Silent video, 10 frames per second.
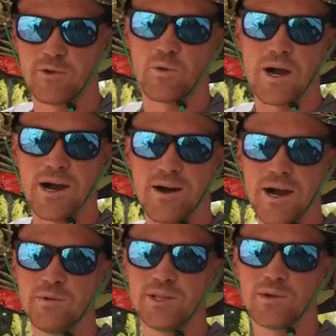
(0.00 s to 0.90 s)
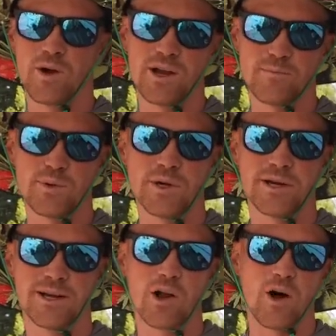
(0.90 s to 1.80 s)
for a while. I really wanted to
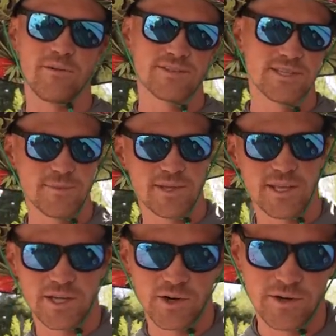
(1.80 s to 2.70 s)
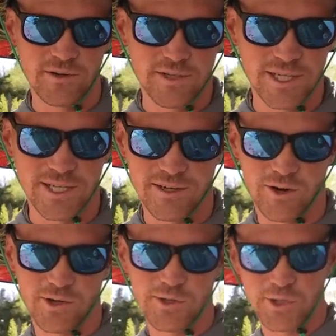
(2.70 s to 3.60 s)
put a golf simulator in
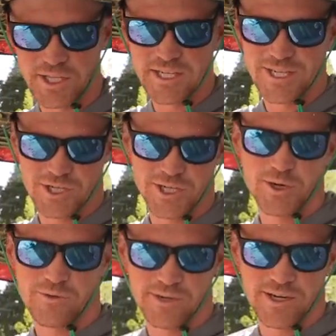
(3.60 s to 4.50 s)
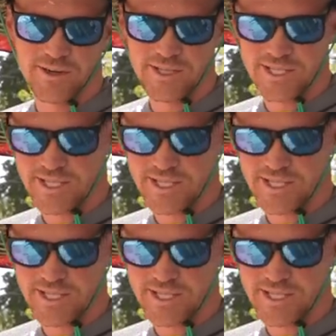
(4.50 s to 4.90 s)
our little addition over here on the